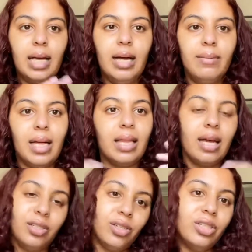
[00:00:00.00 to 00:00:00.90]
I think I
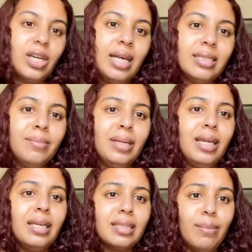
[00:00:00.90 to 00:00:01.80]
showed you guys in the
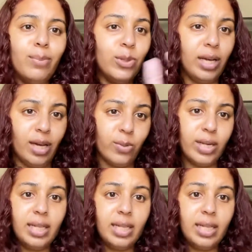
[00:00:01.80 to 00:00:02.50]
beginning some blue liquid.